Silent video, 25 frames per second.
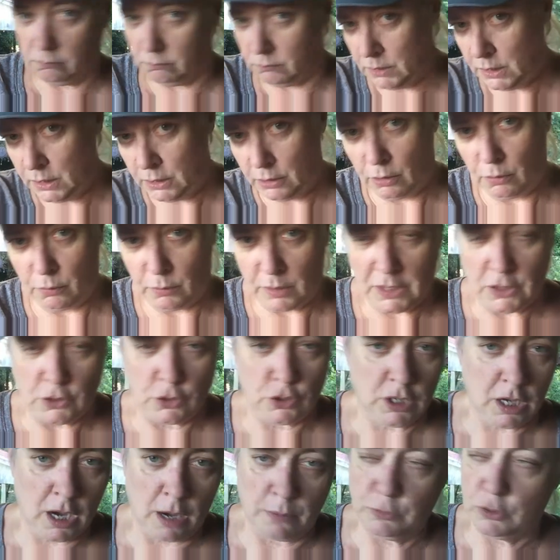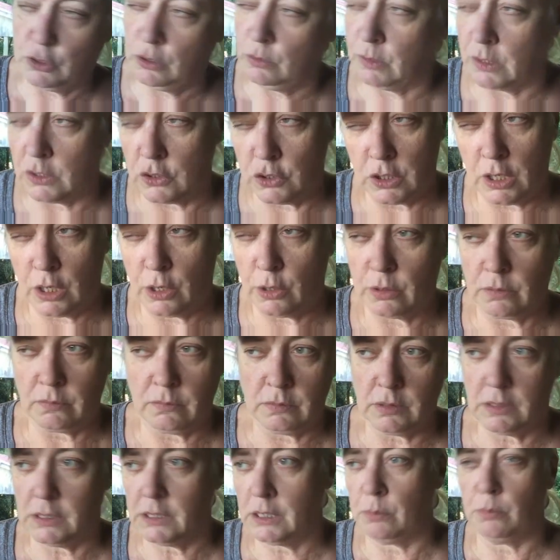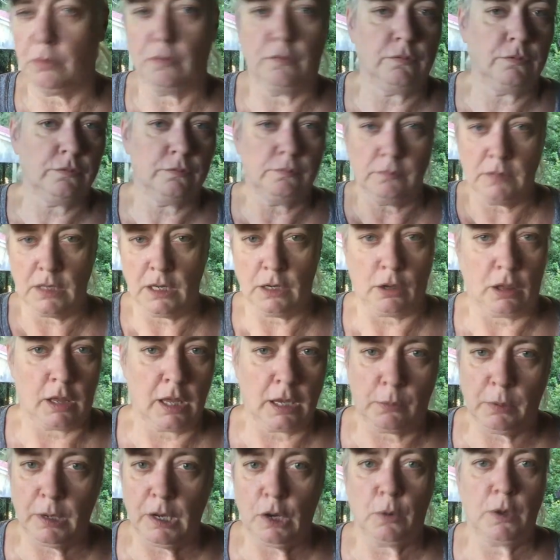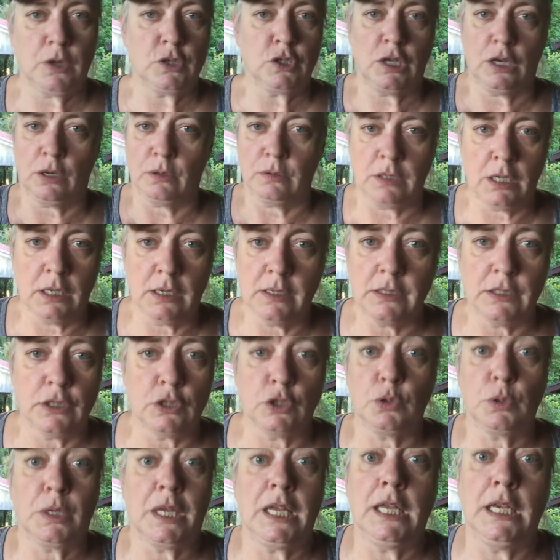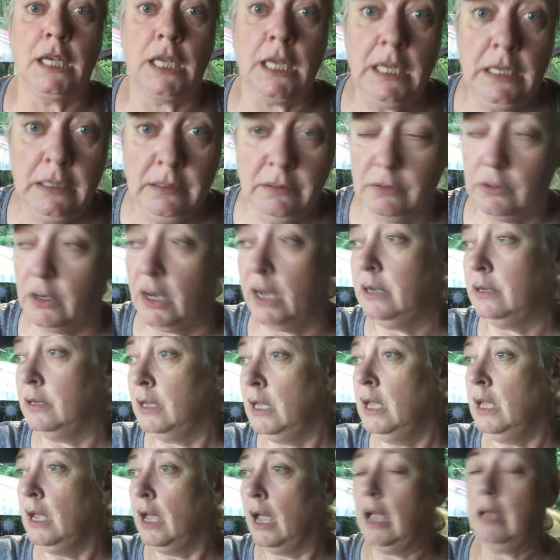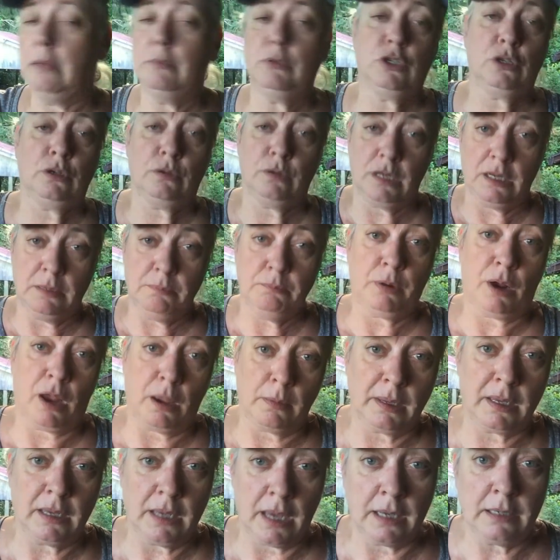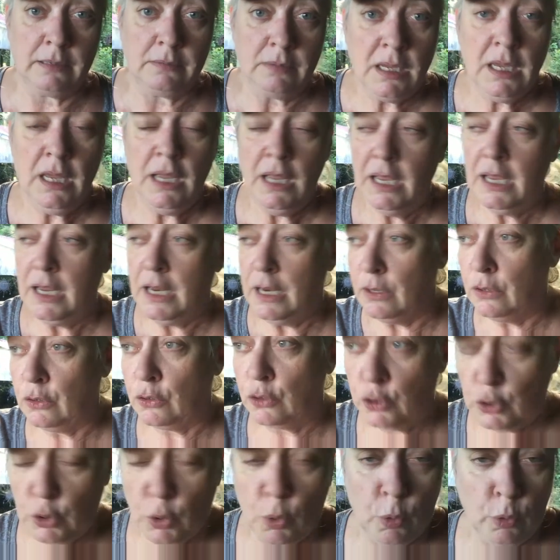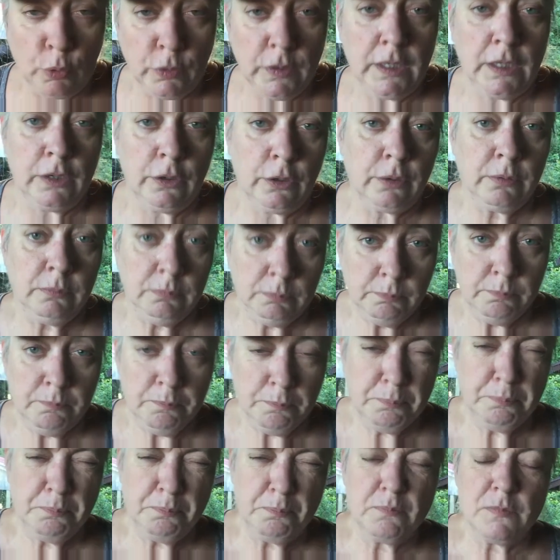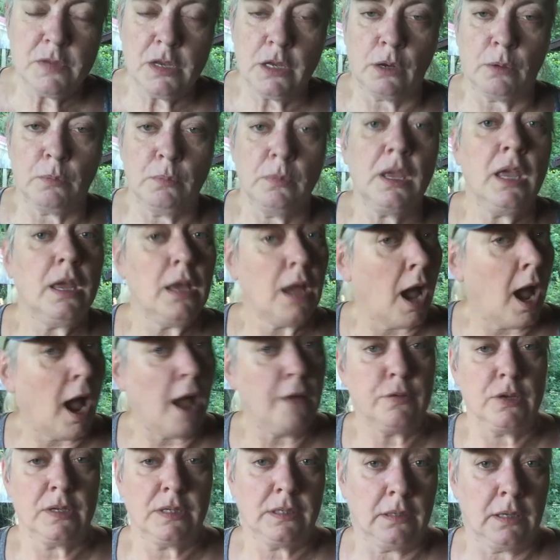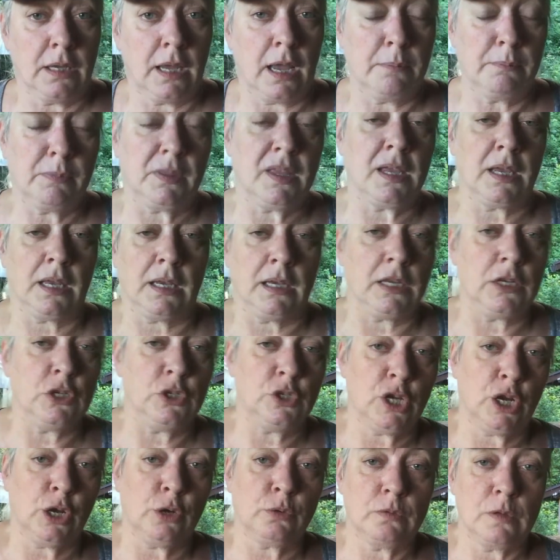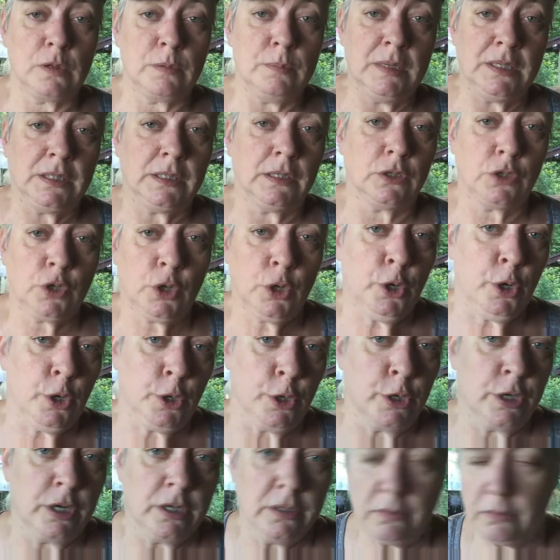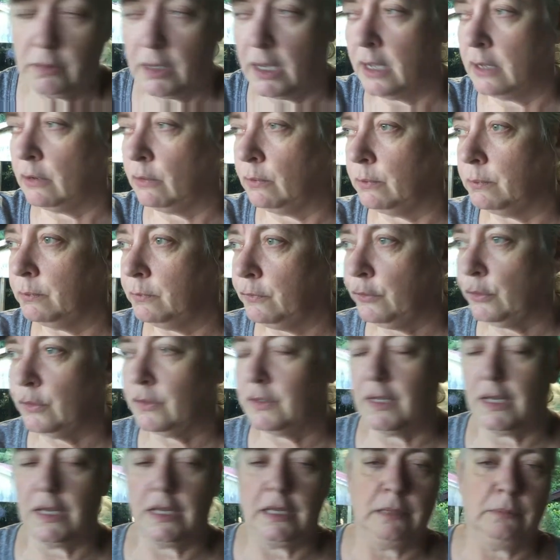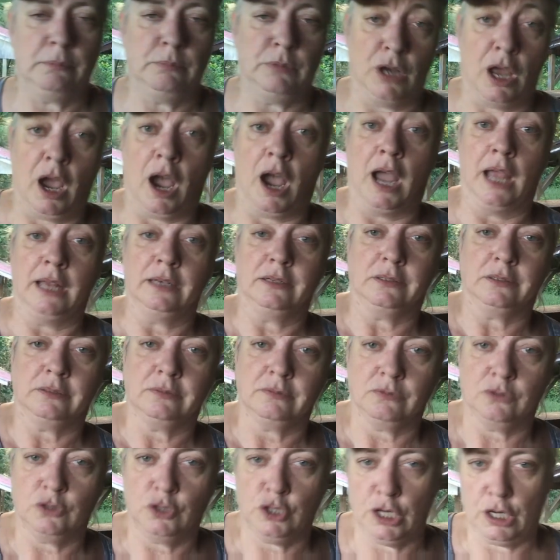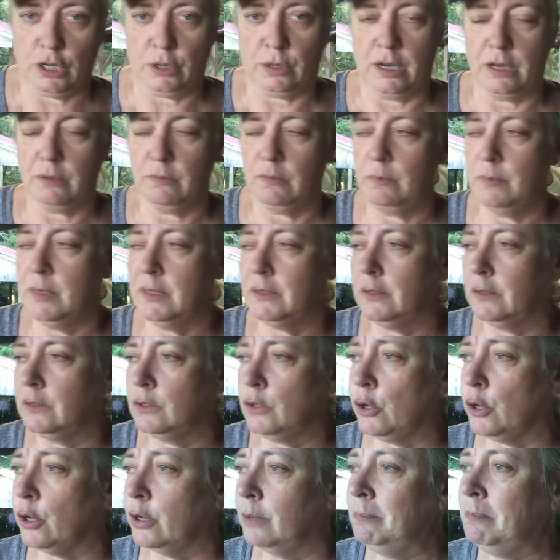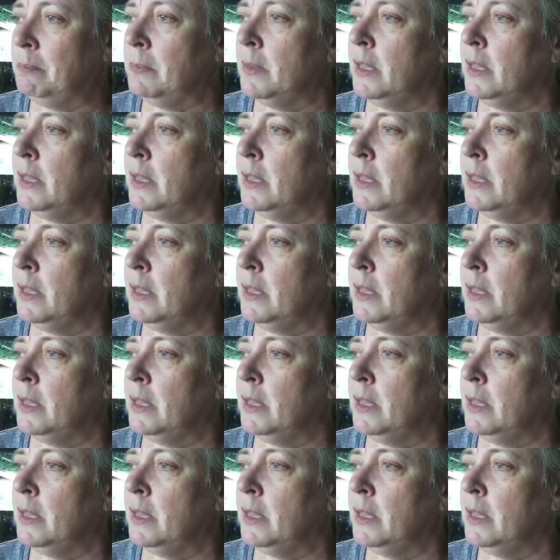I'm sure he shared some of, like we always shared tons of zucchini, right? I'm sure he probably had either sold it or, obviously I'm thinking he shared with Mrs. Hurd. I don't foresee him not sharing with Mrs. Hurd.